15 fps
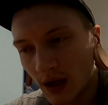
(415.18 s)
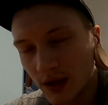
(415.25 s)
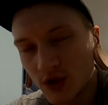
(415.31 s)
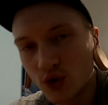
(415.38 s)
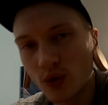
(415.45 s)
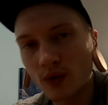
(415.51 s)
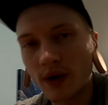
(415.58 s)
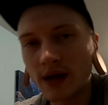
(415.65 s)
and
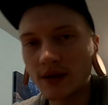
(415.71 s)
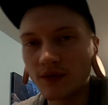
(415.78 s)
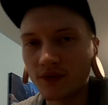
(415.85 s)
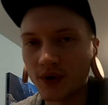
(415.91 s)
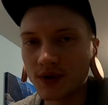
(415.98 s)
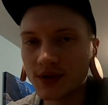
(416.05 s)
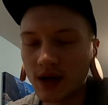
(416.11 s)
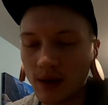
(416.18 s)
do it right the
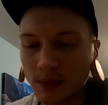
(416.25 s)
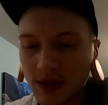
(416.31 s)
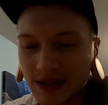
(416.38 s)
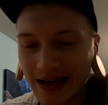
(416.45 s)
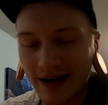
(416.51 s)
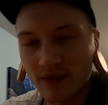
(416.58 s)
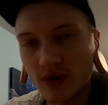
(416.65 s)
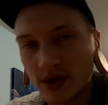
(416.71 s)
first time,
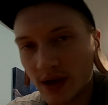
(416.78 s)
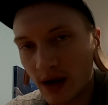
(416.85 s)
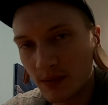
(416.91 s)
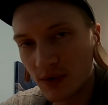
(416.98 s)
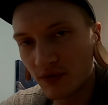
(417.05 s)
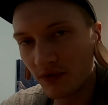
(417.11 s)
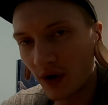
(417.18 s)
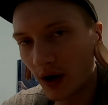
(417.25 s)
because every
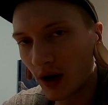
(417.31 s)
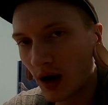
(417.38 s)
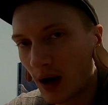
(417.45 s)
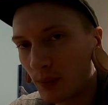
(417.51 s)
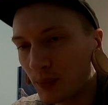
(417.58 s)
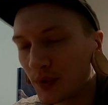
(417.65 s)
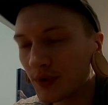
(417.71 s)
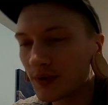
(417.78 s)
time you fuck
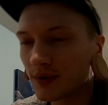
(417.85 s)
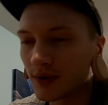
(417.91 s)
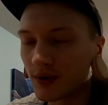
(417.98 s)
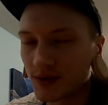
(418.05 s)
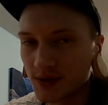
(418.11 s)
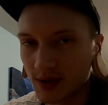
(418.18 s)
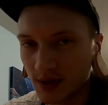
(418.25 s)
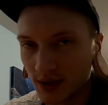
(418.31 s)
up,
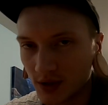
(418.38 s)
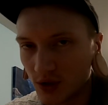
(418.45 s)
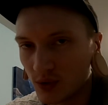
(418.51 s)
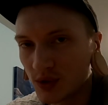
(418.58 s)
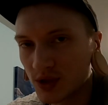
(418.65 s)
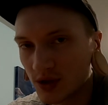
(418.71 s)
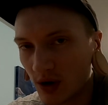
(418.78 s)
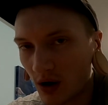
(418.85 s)
there's a
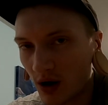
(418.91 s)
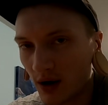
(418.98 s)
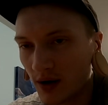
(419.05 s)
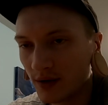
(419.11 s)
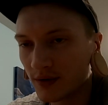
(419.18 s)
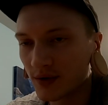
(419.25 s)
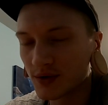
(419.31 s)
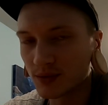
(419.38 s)
new
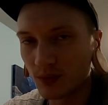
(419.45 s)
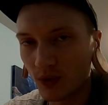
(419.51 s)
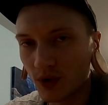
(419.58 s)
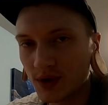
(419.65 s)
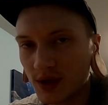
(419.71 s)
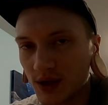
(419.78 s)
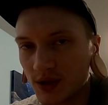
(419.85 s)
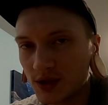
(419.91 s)
scar, there's
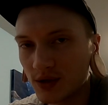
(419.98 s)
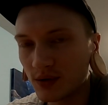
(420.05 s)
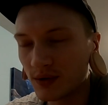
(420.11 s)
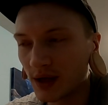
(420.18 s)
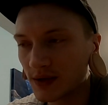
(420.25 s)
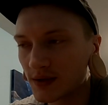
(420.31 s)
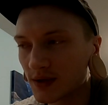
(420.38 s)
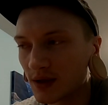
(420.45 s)
more tissue
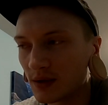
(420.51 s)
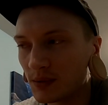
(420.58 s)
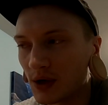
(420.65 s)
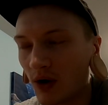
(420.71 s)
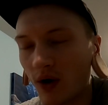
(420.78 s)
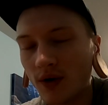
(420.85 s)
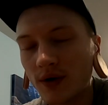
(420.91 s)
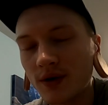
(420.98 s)
that's going to be
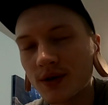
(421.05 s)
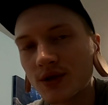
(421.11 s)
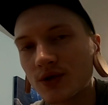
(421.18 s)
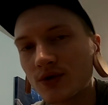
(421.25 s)
harder to